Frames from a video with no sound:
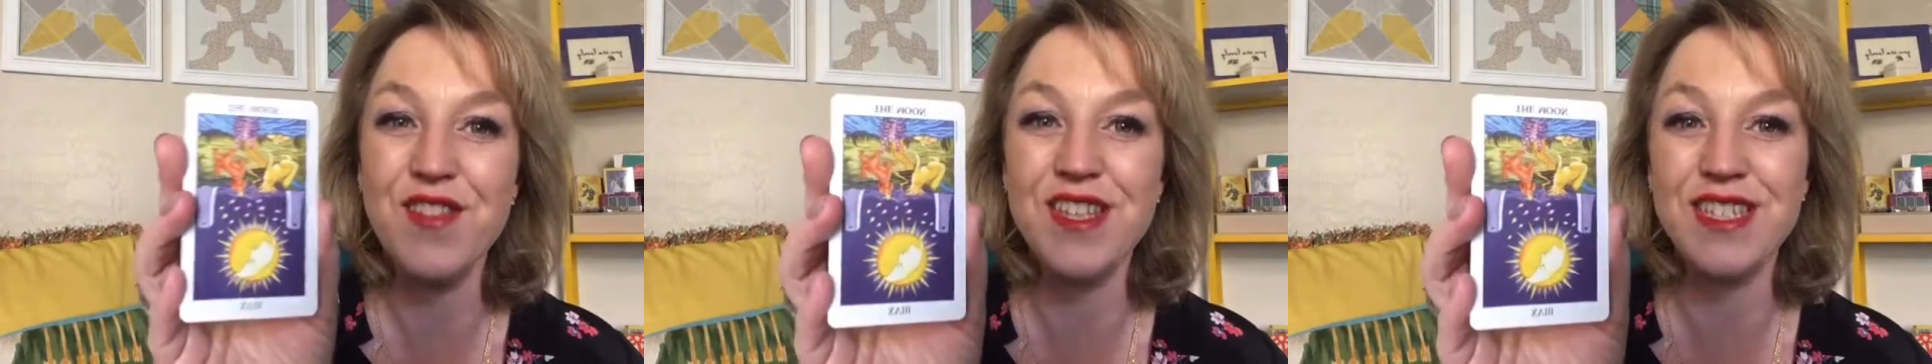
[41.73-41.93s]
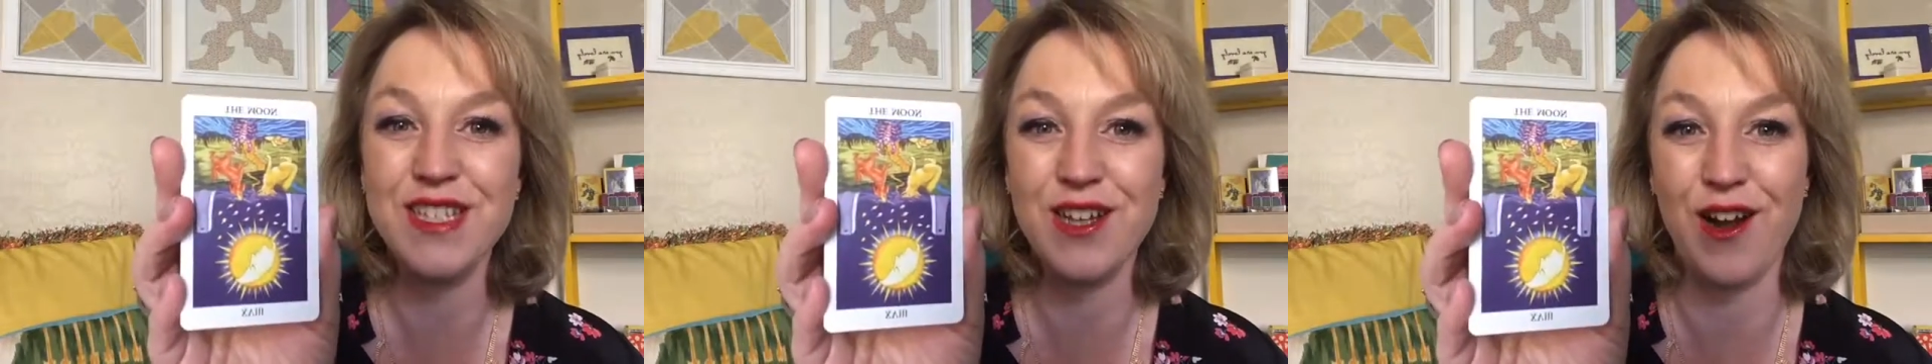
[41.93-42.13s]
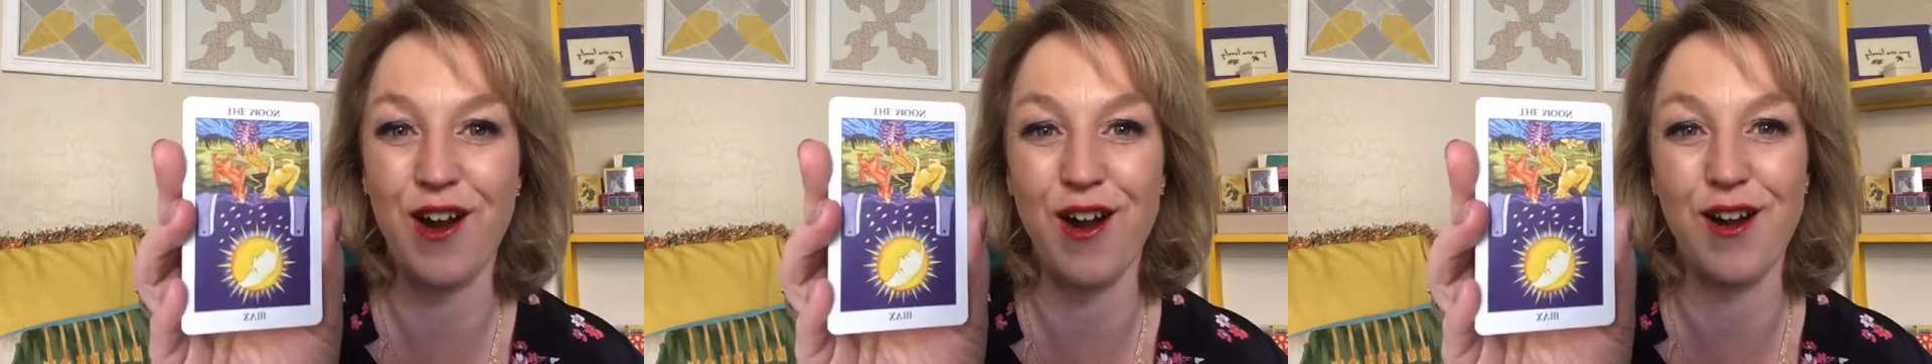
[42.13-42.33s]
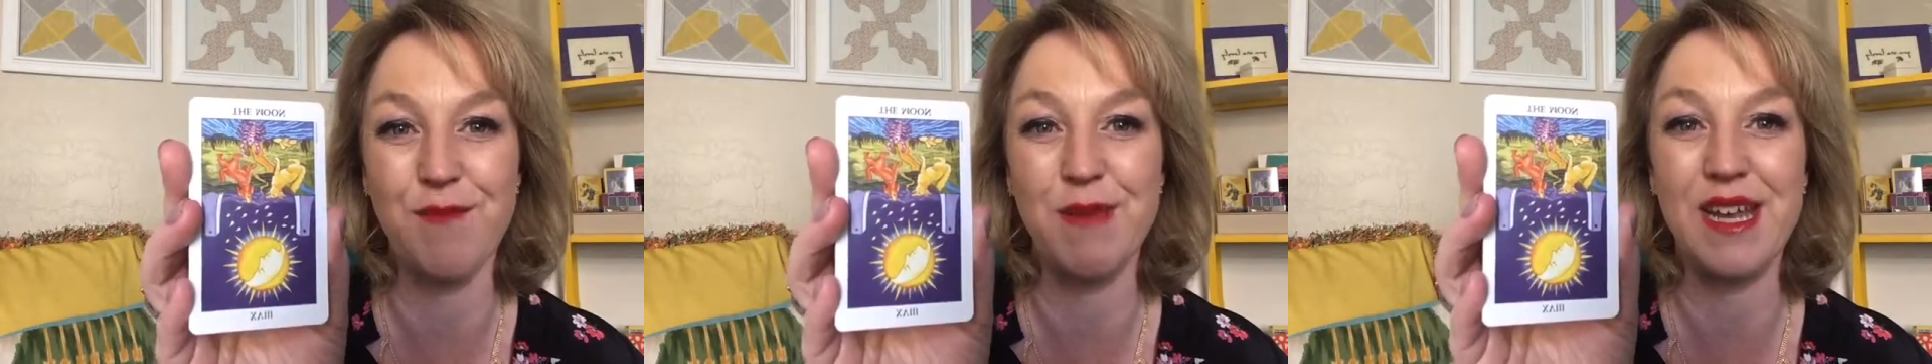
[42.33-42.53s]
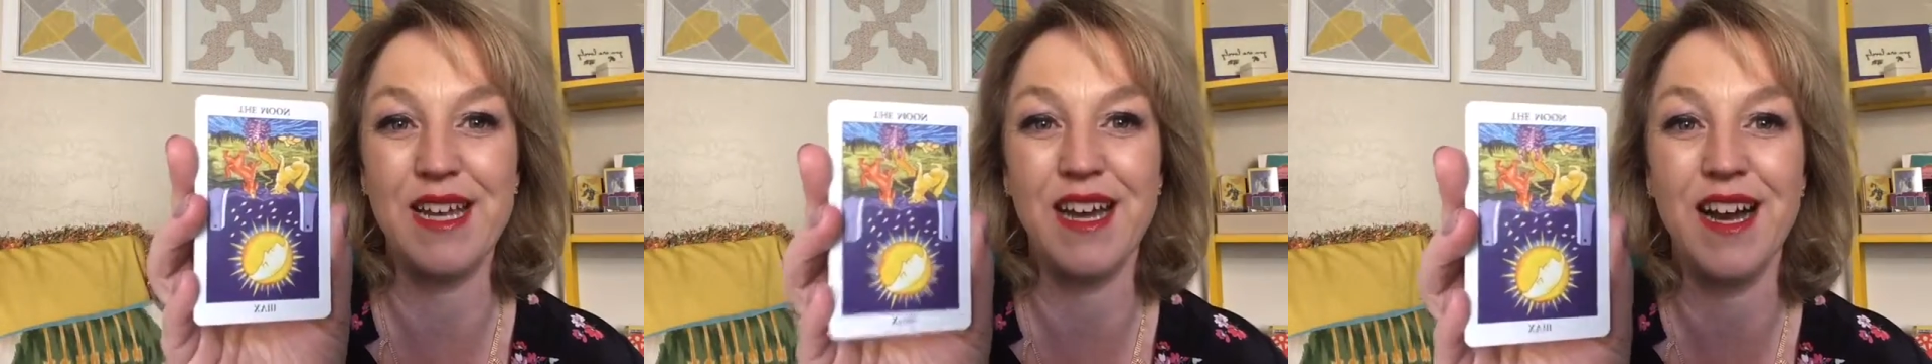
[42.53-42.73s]
this card
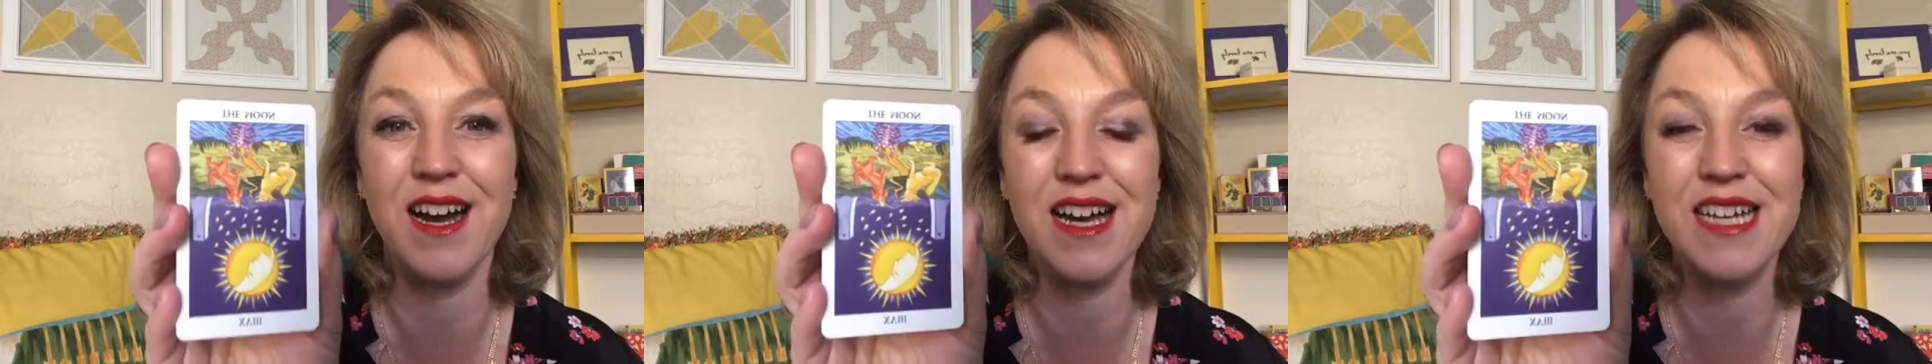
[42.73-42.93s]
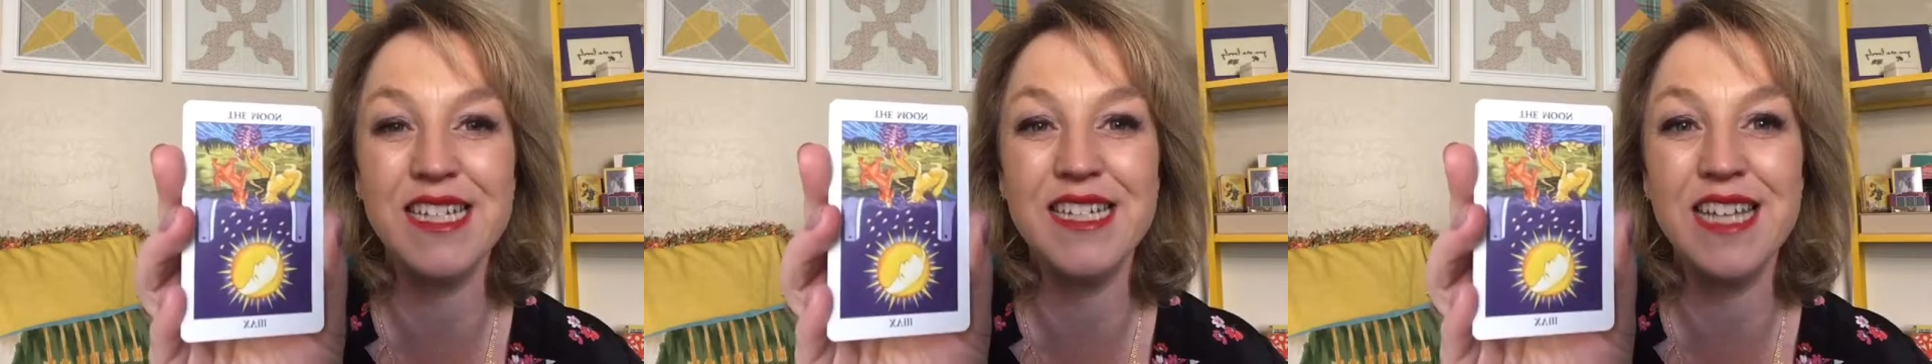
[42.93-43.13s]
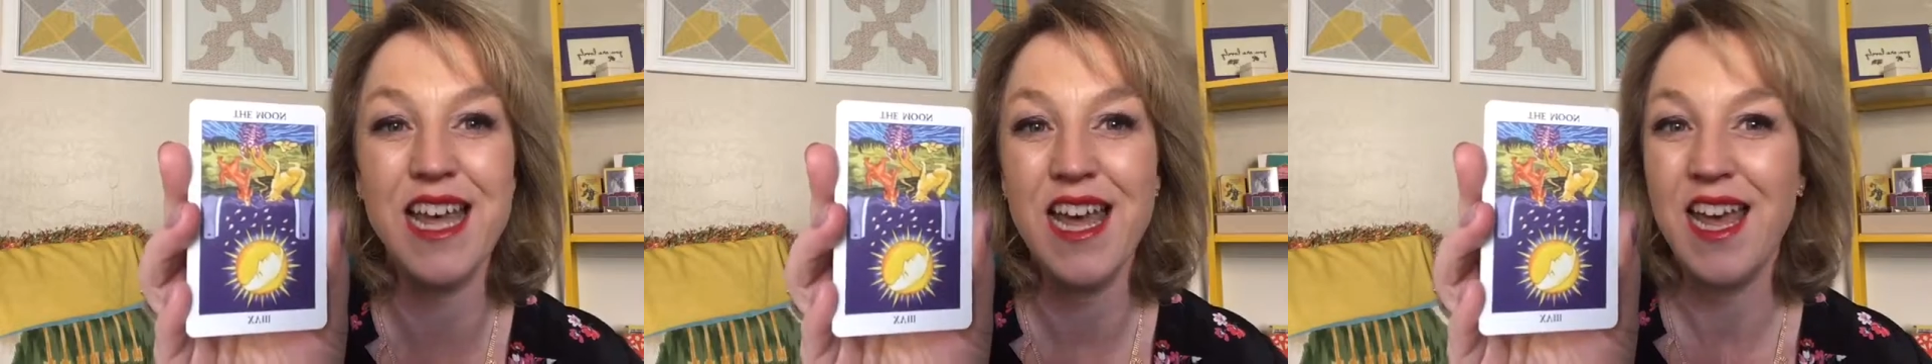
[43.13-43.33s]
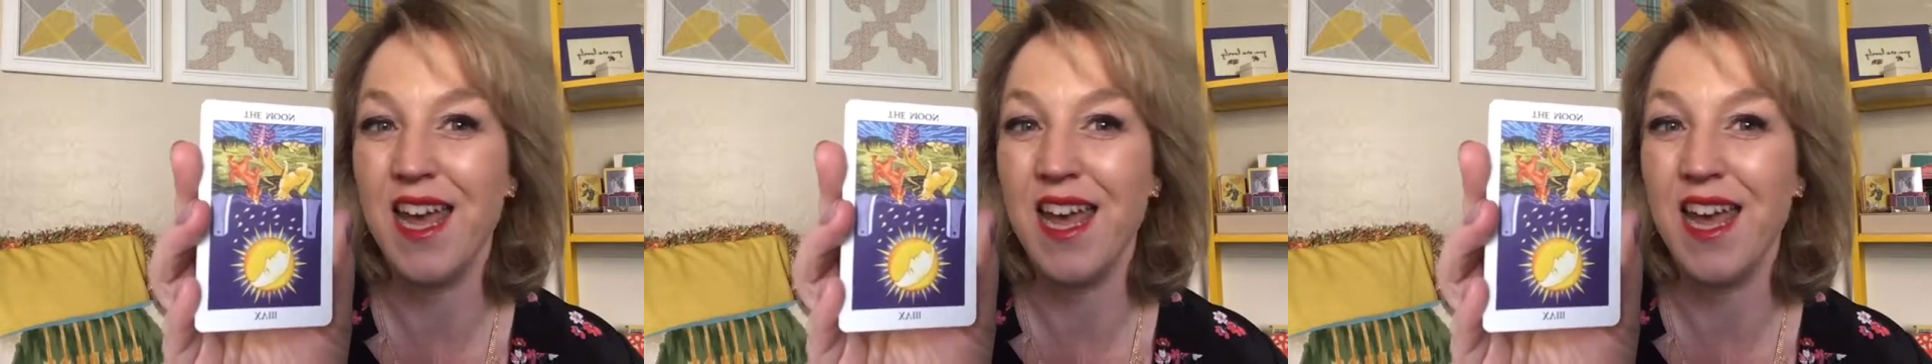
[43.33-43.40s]
because